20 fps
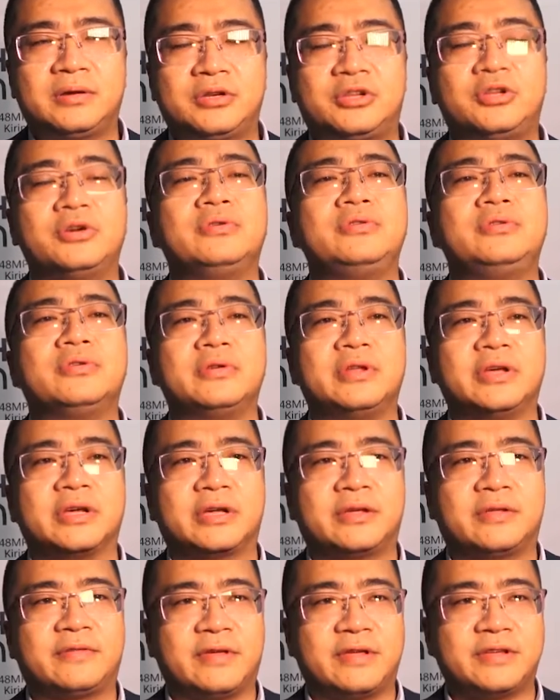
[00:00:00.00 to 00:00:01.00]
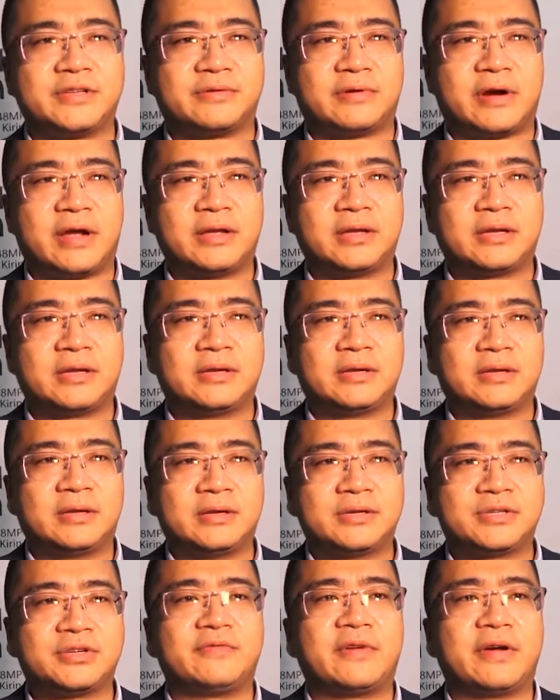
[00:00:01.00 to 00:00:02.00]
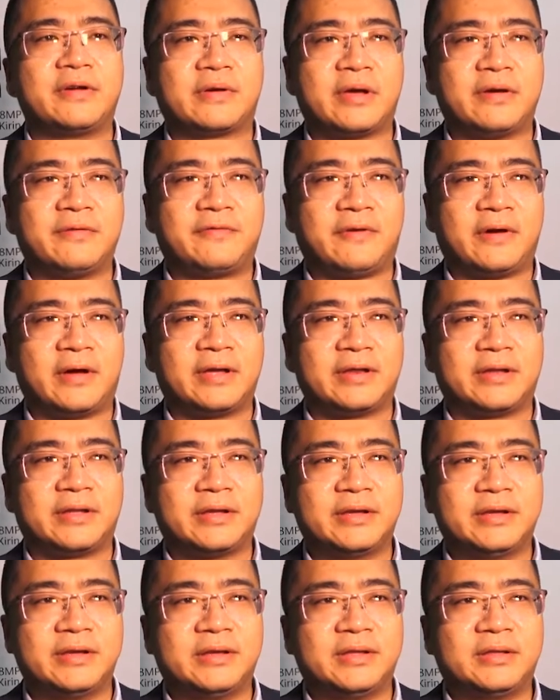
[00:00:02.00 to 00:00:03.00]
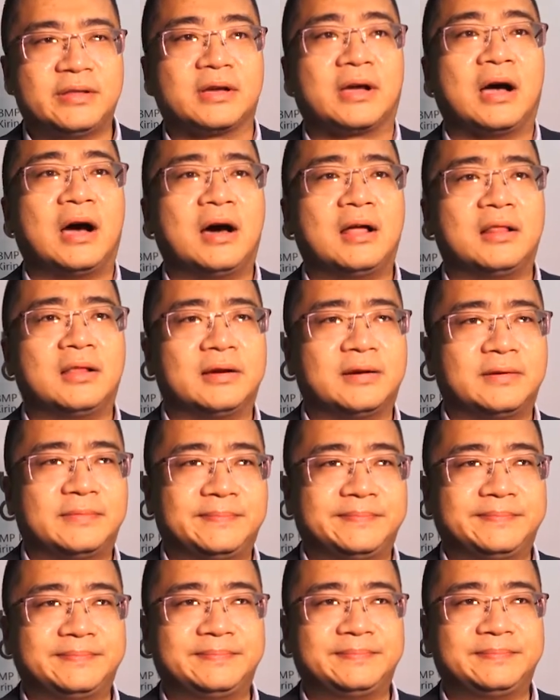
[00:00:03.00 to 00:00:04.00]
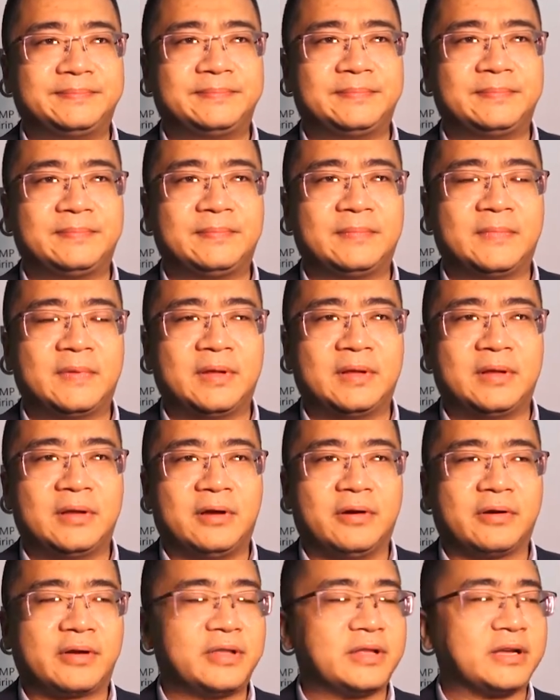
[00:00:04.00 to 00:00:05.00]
two unique things, right? So far you can find the color. Okay,